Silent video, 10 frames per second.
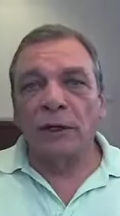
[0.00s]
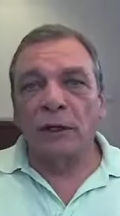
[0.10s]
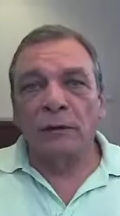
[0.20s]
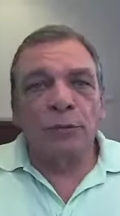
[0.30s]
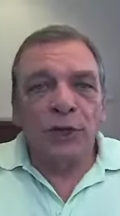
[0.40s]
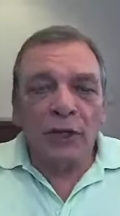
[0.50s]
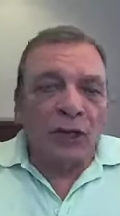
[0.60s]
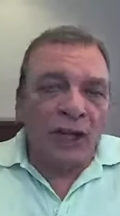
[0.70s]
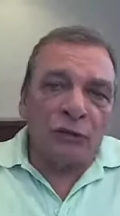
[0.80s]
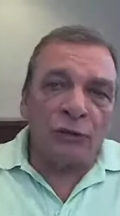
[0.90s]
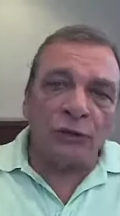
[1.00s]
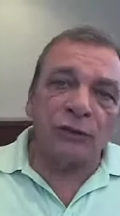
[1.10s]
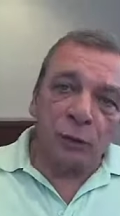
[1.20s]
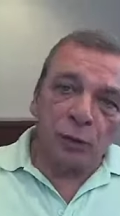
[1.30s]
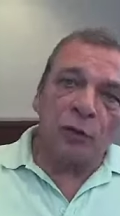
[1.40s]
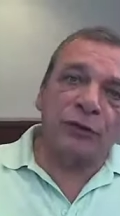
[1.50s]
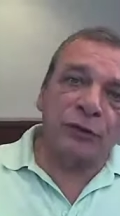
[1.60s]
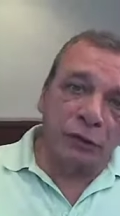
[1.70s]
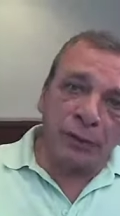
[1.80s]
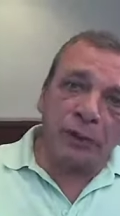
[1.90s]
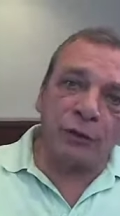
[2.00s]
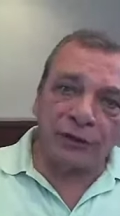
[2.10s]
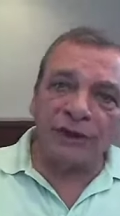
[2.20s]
and being actually supported because